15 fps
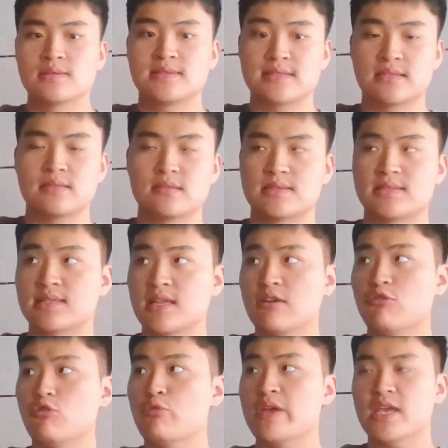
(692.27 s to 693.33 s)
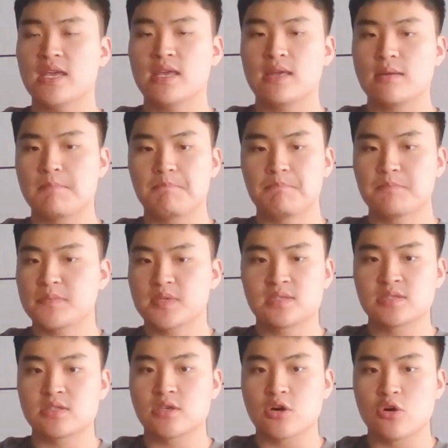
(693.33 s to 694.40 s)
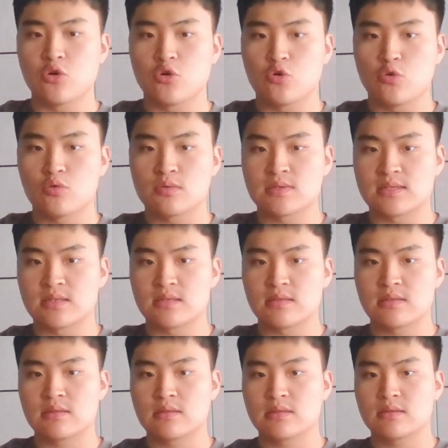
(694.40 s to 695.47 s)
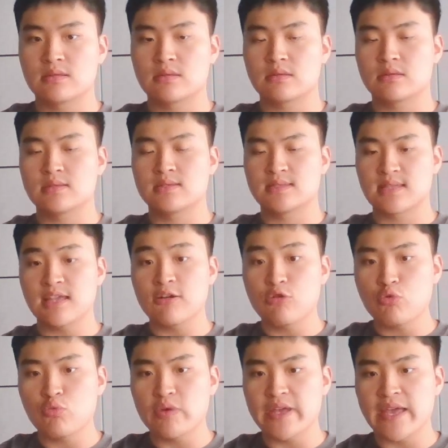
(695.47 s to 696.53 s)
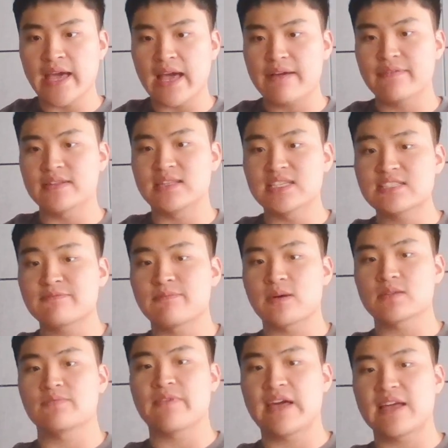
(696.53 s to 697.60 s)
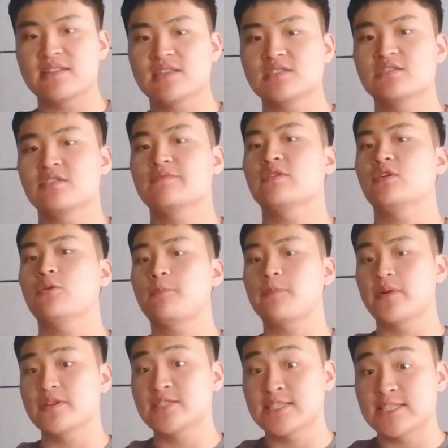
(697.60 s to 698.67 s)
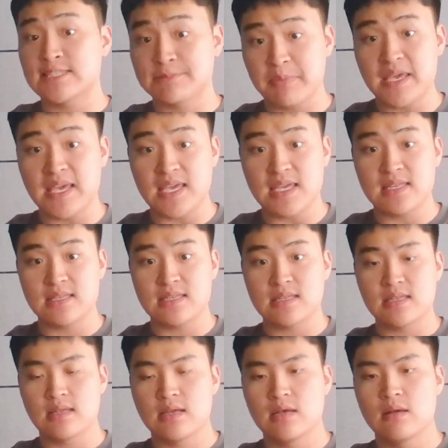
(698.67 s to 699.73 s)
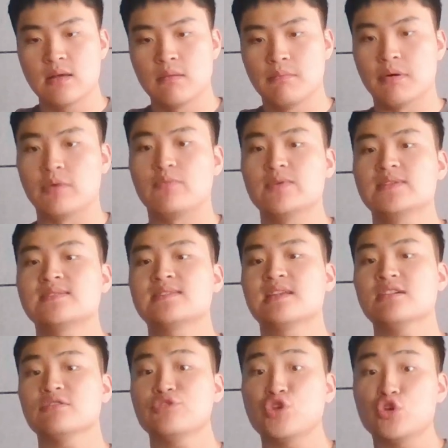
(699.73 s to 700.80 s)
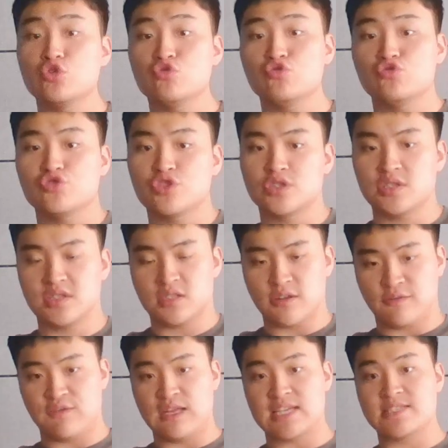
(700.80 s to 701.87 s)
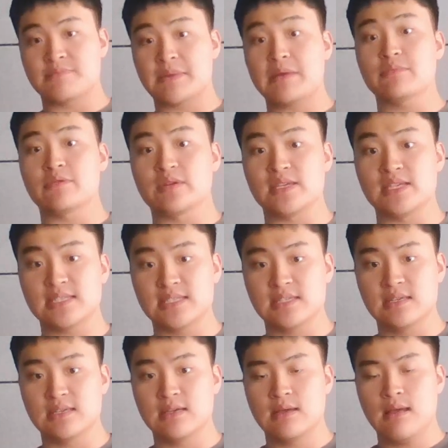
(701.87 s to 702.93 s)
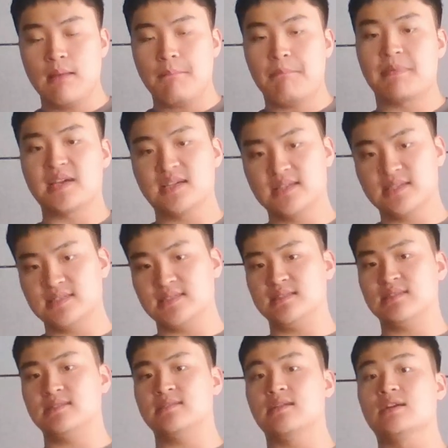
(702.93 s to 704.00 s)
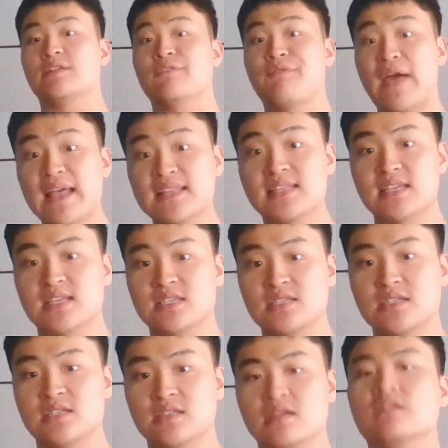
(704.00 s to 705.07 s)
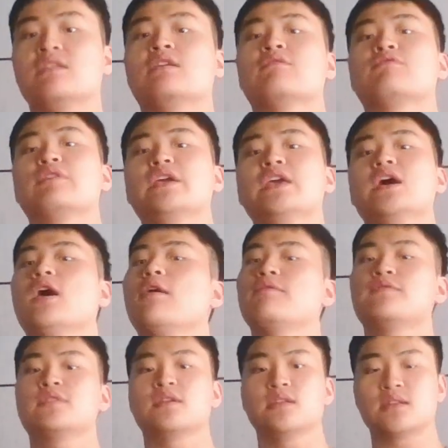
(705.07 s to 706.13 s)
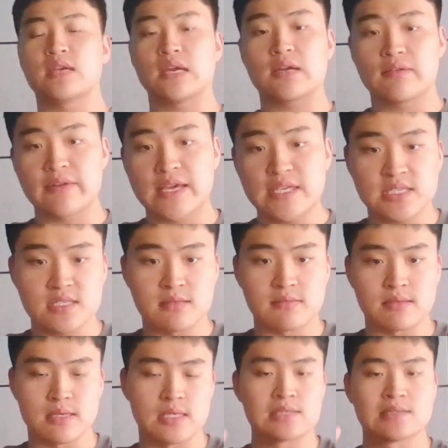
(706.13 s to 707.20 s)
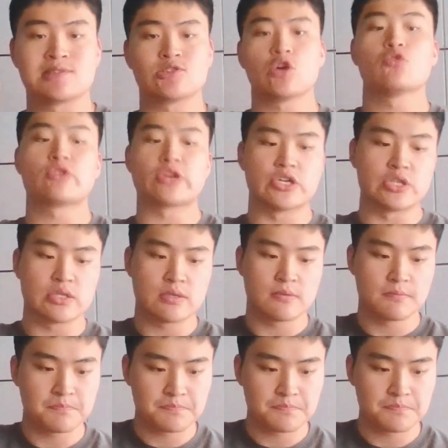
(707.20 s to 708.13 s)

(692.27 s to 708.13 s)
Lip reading: still we so still we have a disadvantage of the operation speed, but we still use the flash memories because the degree of the integration is so good.